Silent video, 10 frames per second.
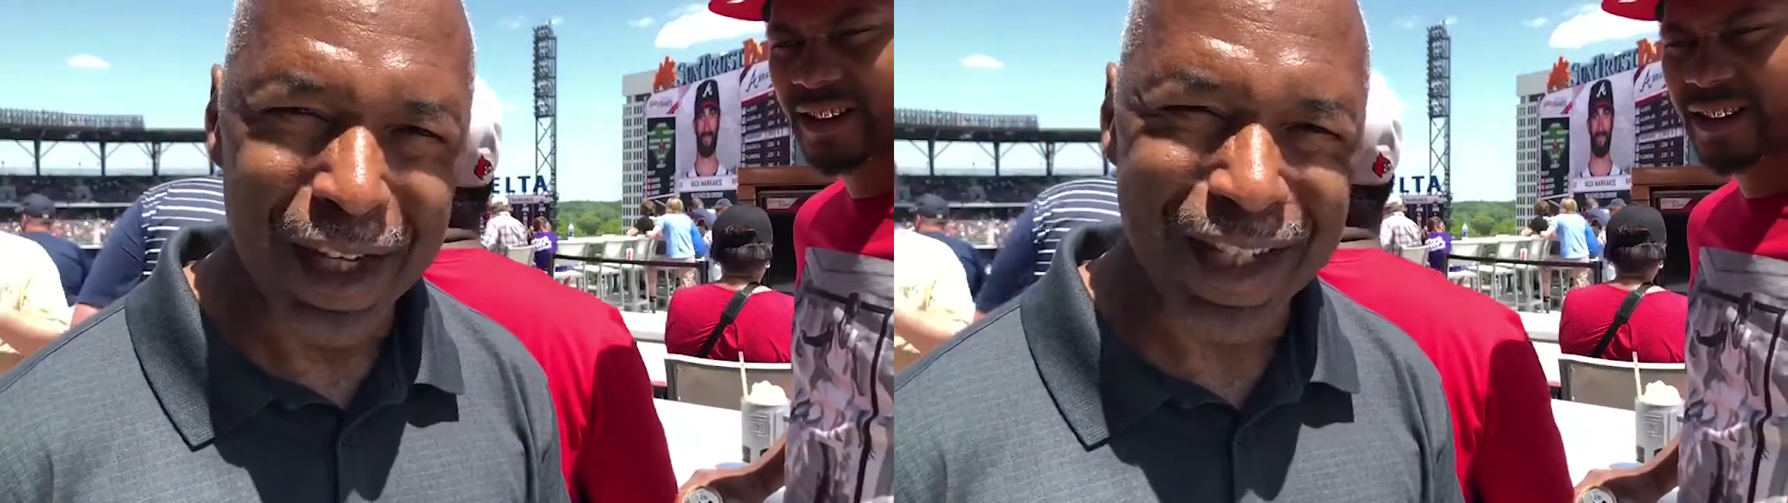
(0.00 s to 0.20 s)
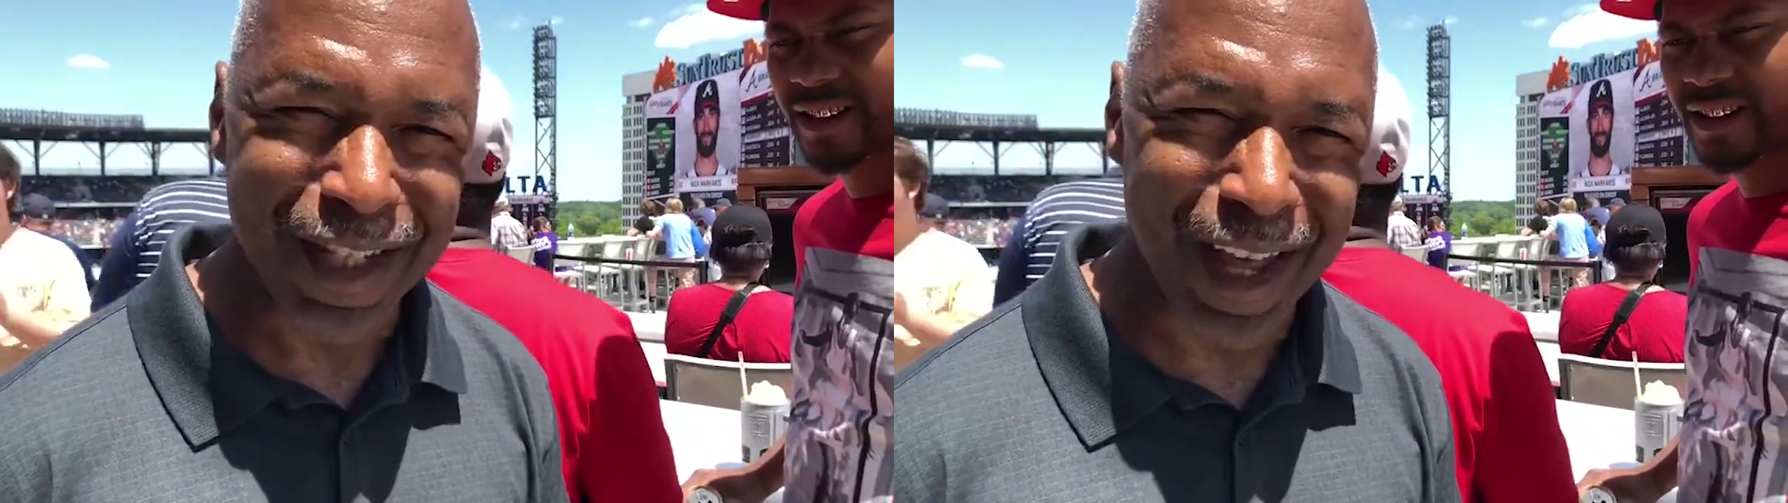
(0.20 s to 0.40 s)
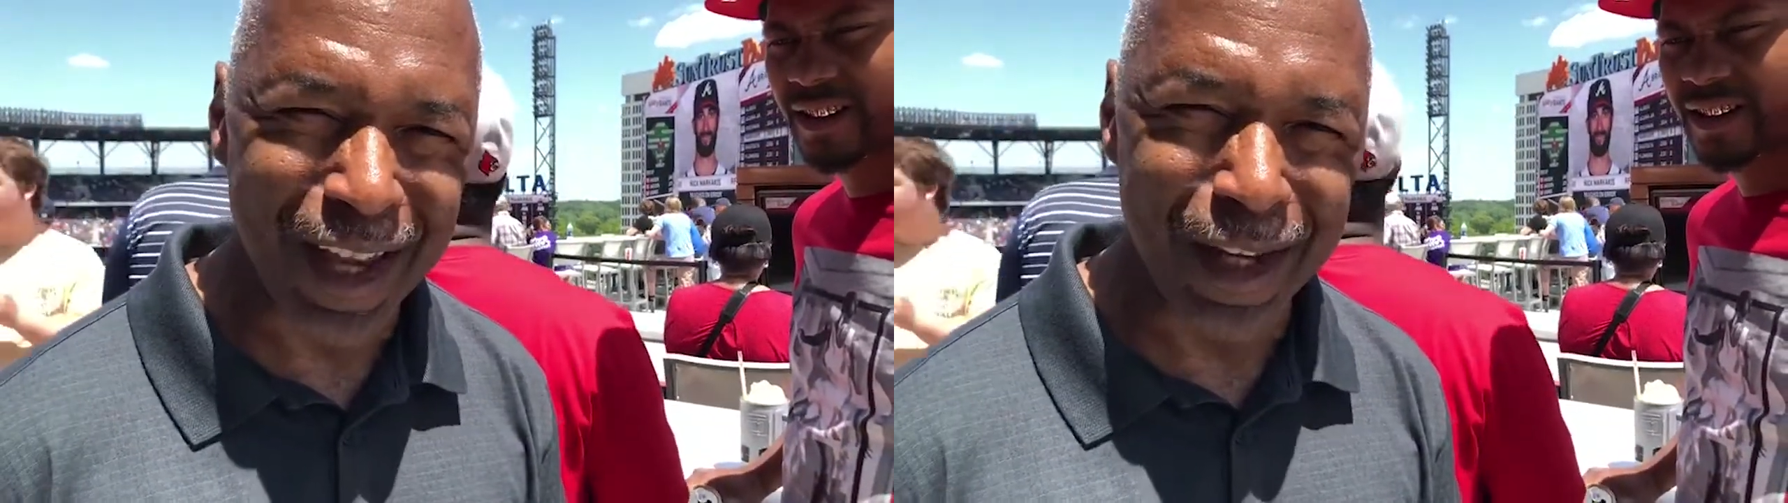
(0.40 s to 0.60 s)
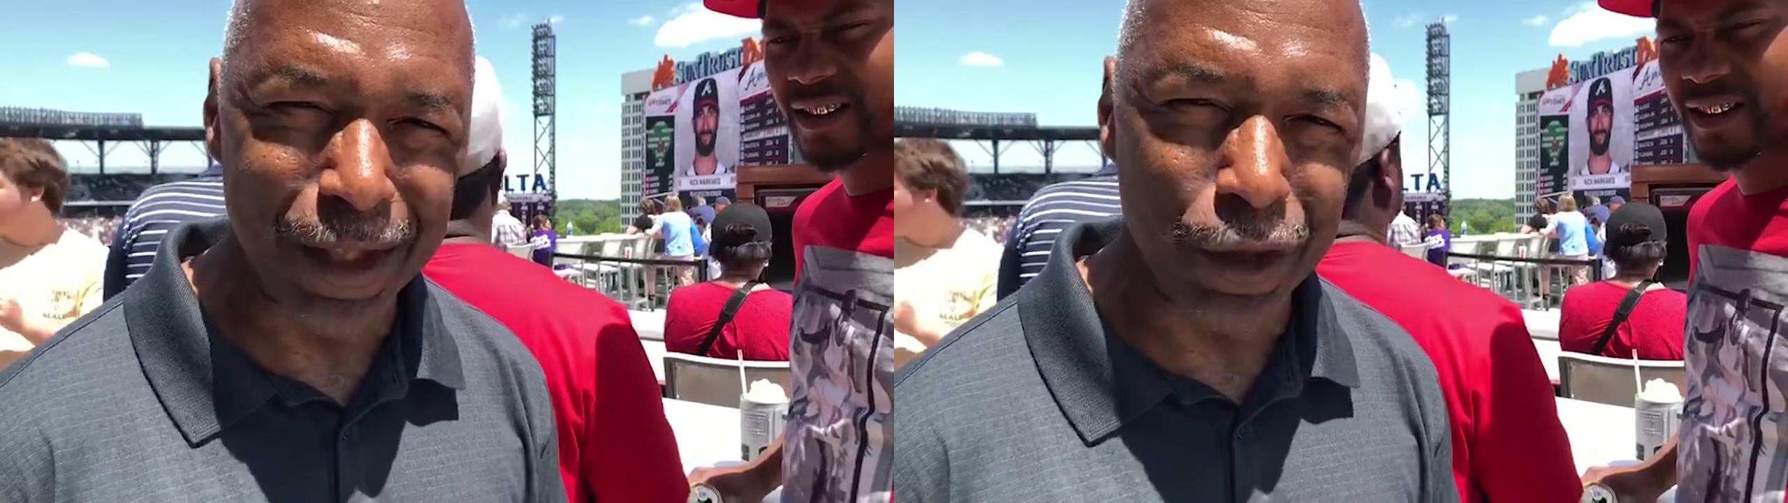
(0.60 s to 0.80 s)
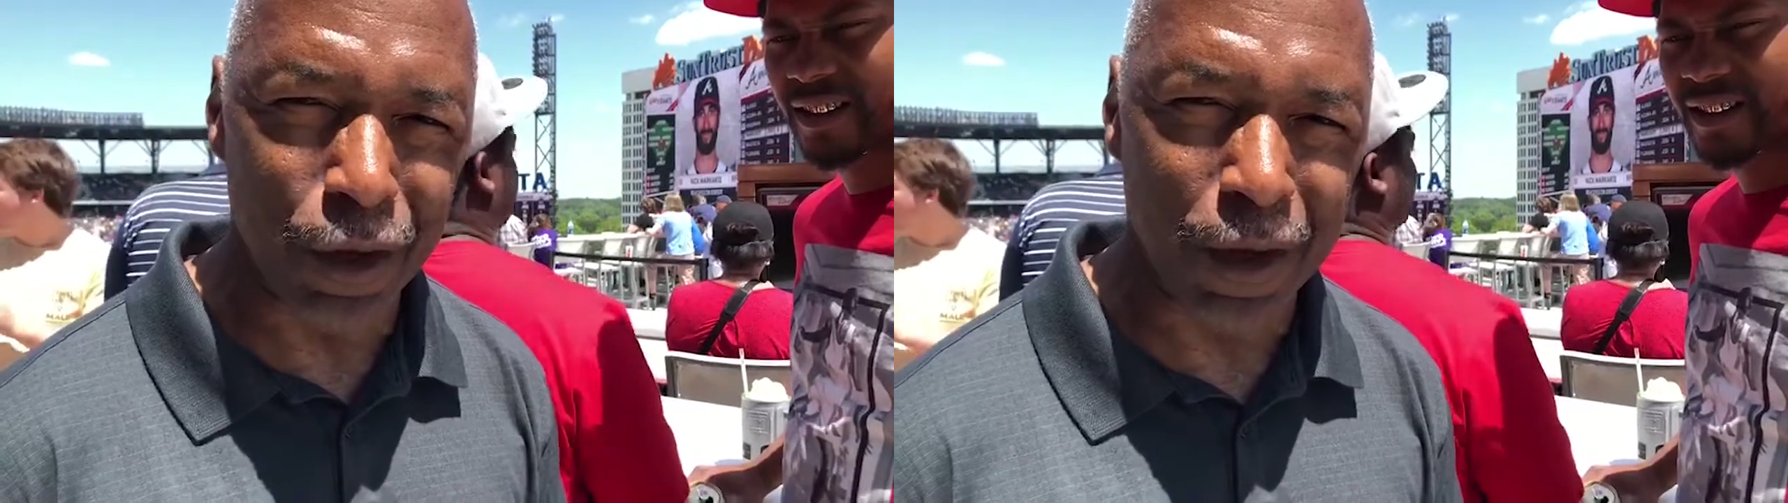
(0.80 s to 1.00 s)
sliding
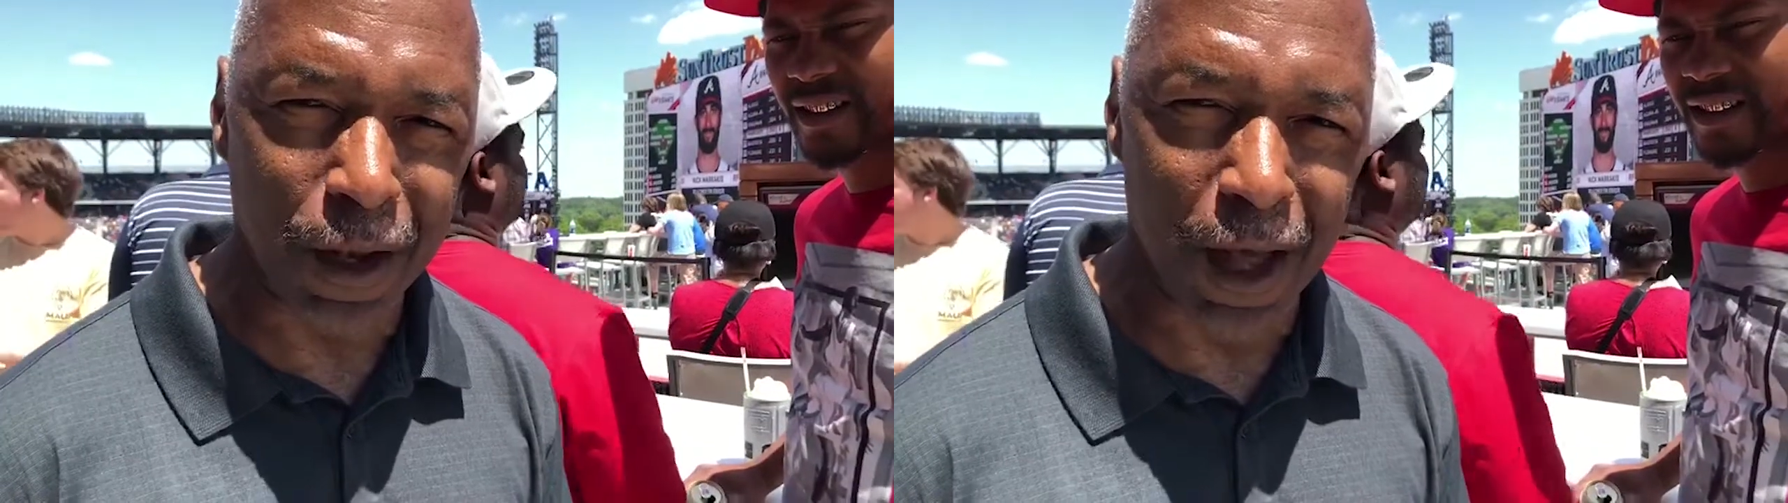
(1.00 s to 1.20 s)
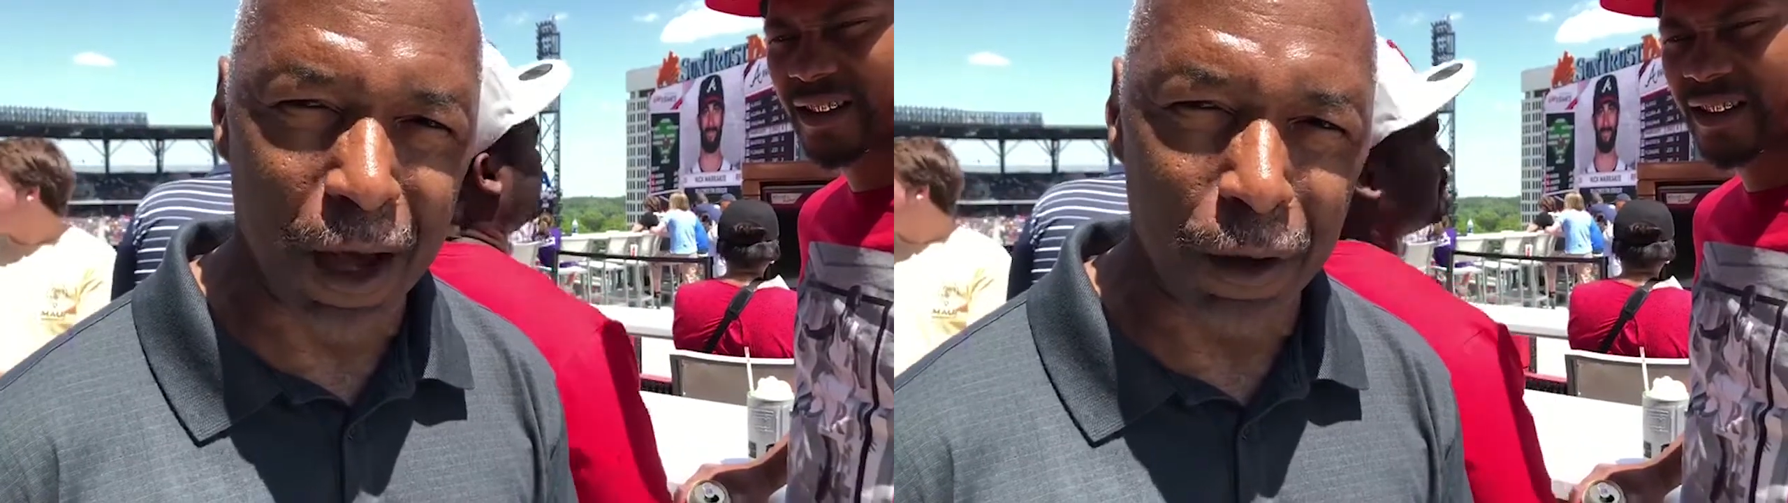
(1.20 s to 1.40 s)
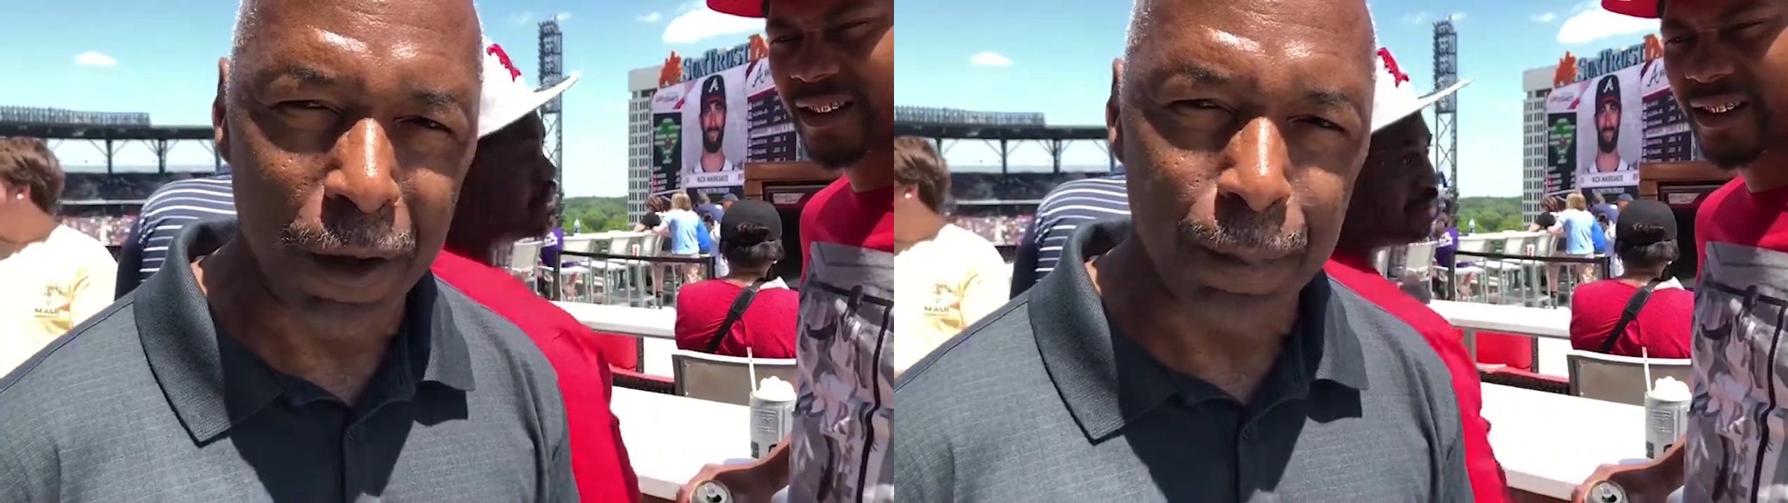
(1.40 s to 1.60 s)
into a cloud,